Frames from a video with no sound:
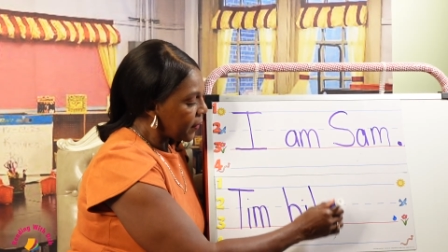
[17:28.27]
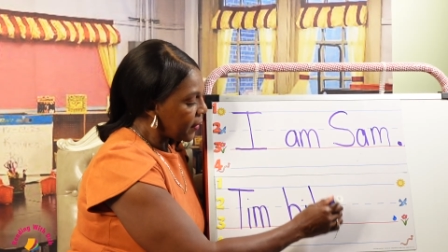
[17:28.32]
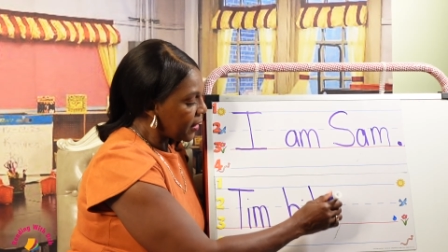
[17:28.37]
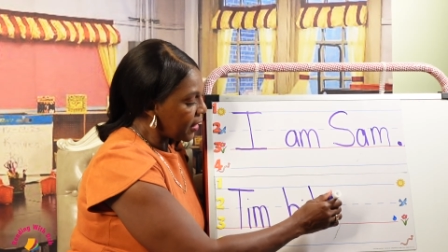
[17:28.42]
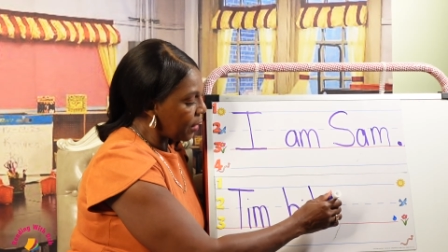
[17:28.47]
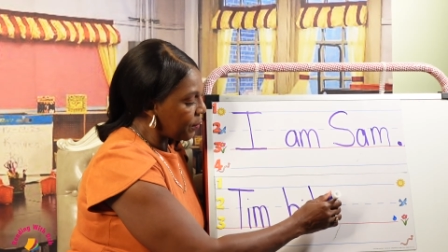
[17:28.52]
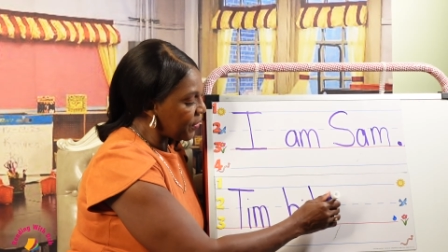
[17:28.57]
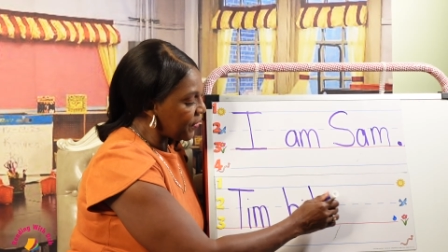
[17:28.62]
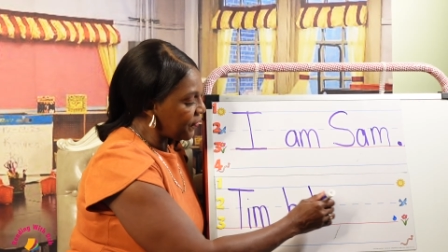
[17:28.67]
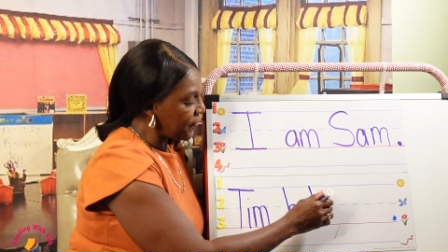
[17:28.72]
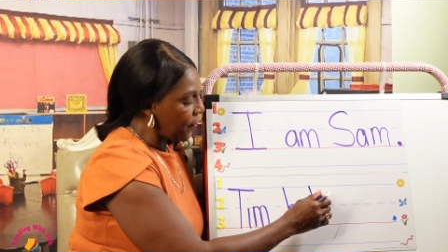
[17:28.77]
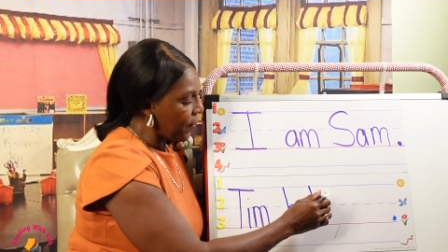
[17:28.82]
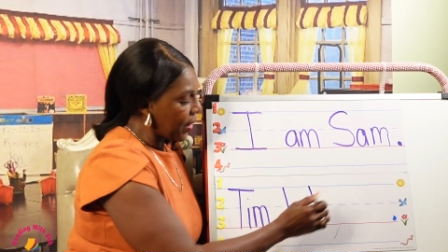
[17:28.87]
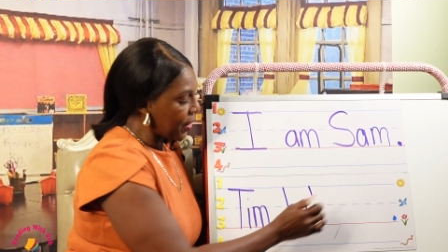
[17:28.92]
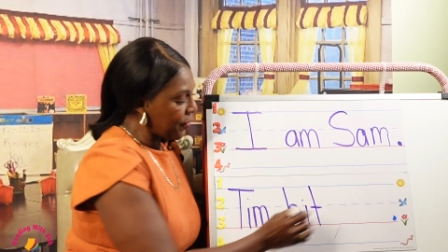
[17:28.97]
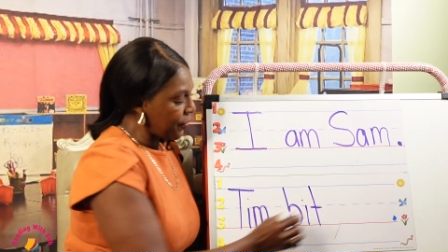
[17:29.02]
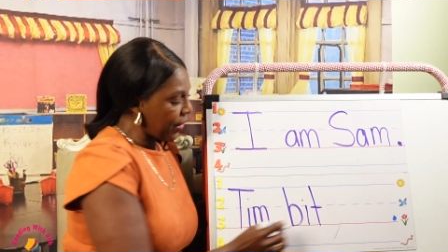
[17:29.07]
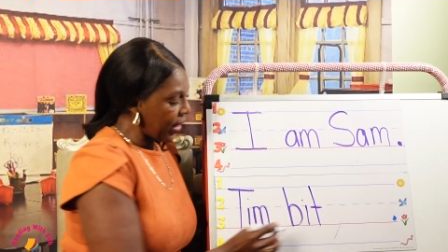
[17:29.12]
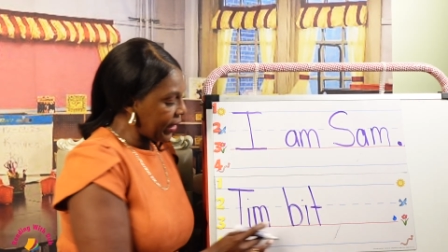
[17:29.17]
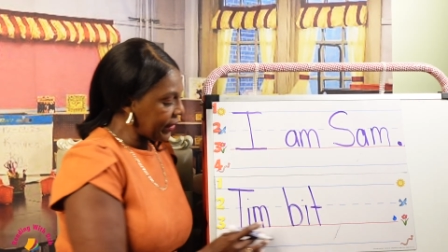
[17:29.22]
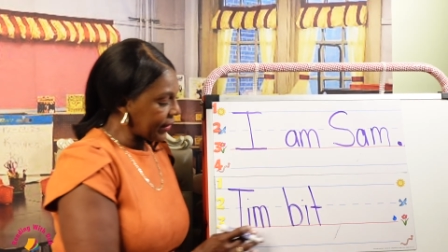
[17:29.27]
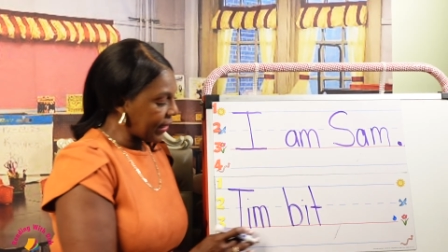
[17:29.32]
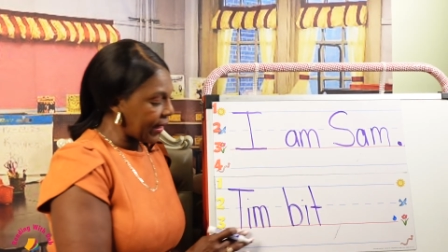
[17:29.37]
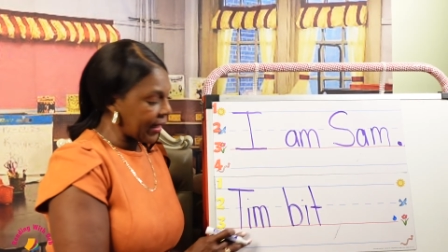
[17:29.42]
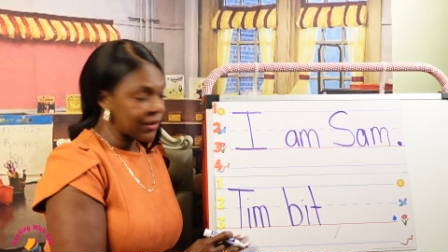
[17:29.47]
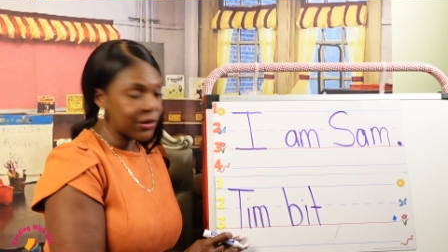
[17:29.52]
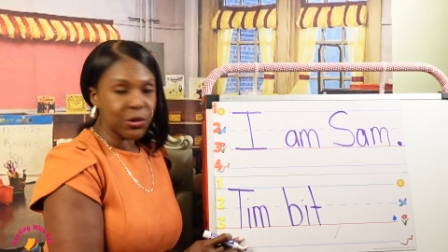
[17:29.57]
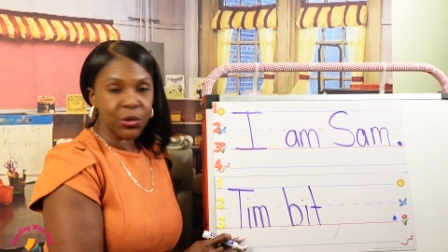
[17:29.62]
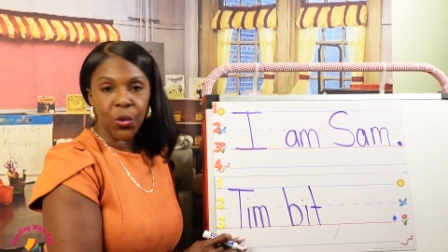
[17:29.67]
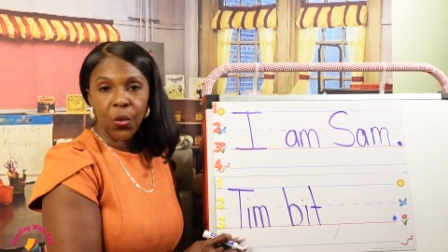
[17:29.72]
Now before I write, I
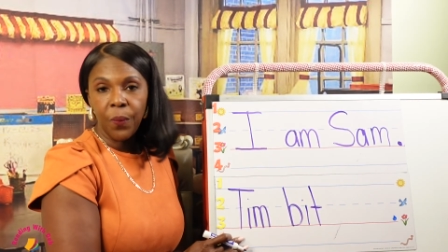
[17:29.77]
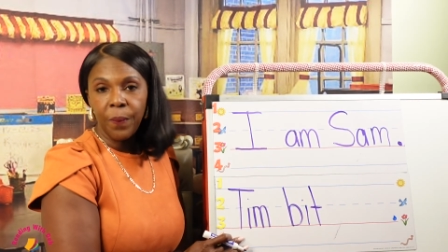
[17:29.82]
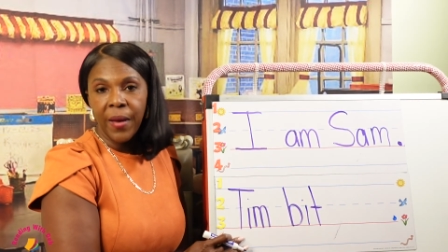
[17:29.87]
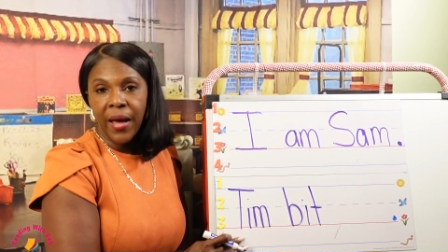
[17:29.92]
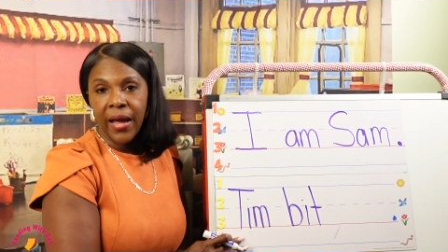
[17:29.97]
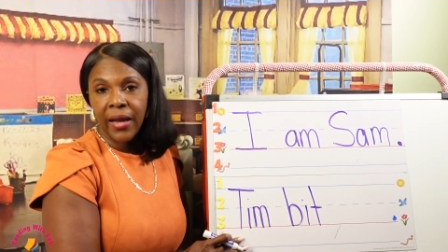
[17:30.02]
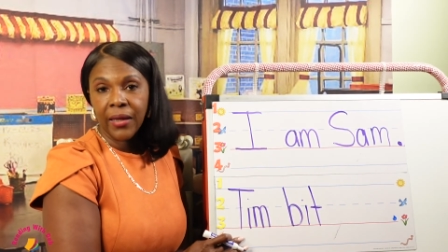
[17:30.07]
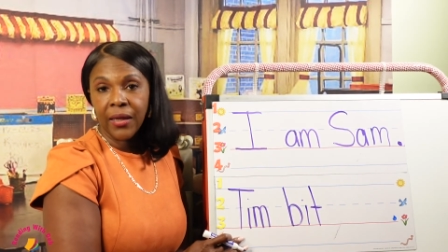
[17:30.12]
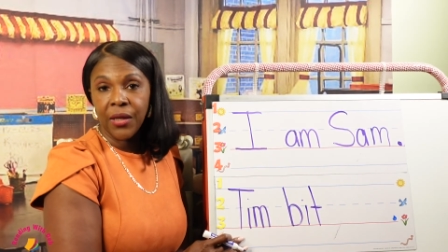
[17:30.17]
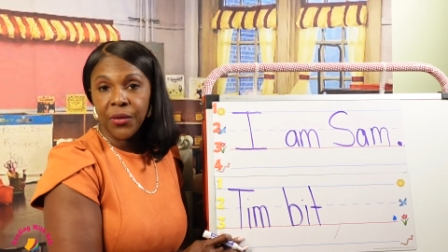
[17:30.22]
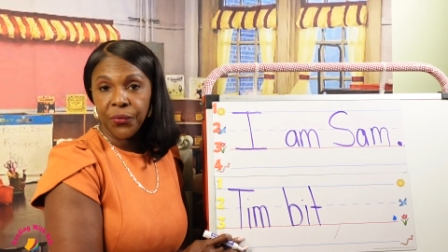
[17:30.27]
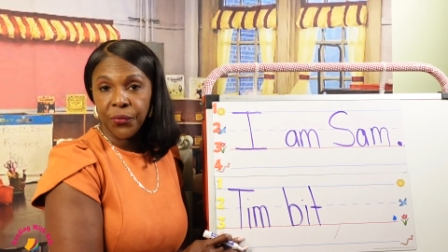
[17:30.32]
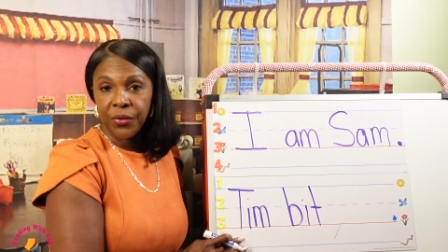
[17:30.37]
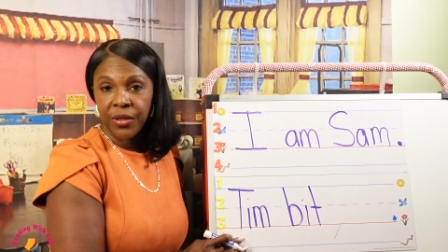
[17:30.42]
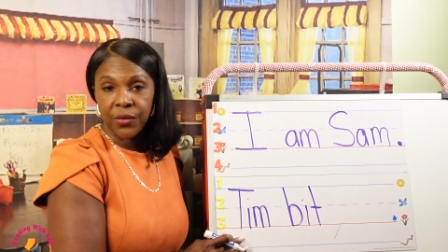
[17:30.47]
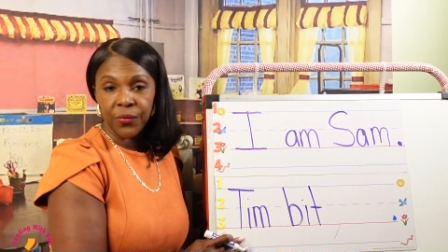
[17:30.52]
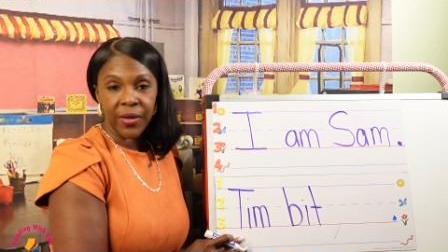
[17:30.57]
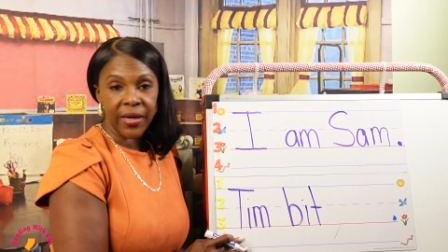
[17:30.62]
like to go back and read